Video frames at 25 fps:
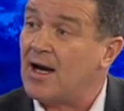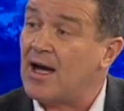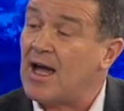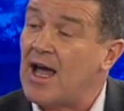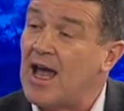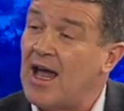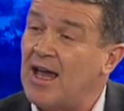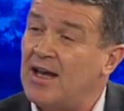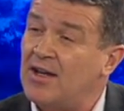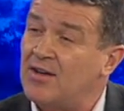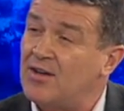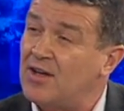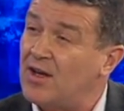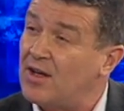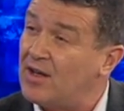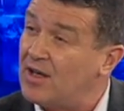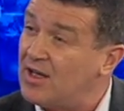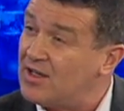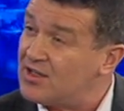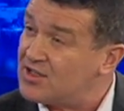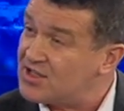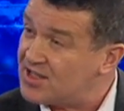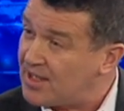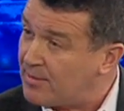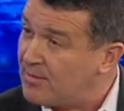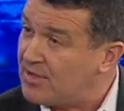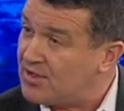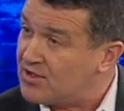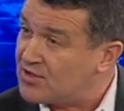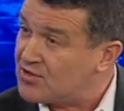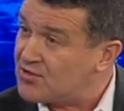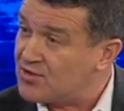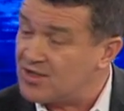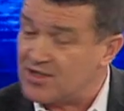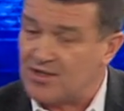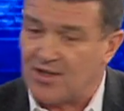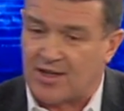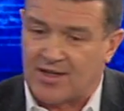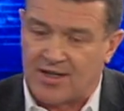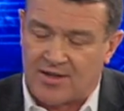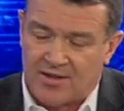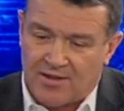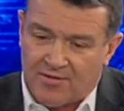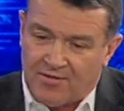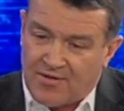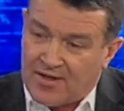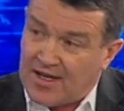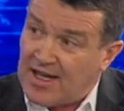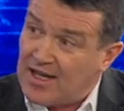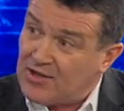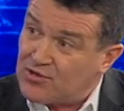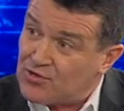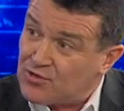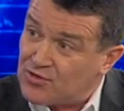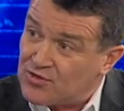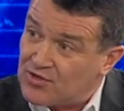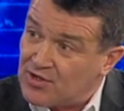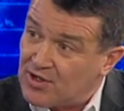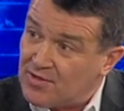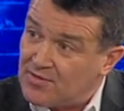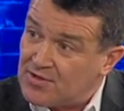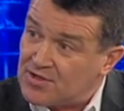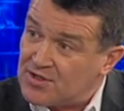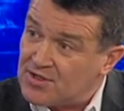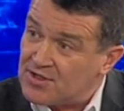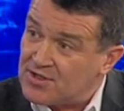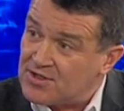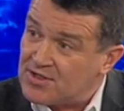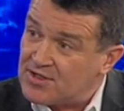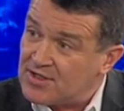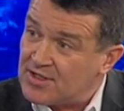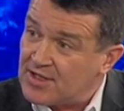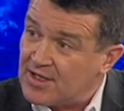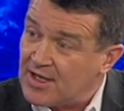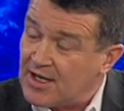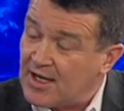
and in some industries, like in the financial services,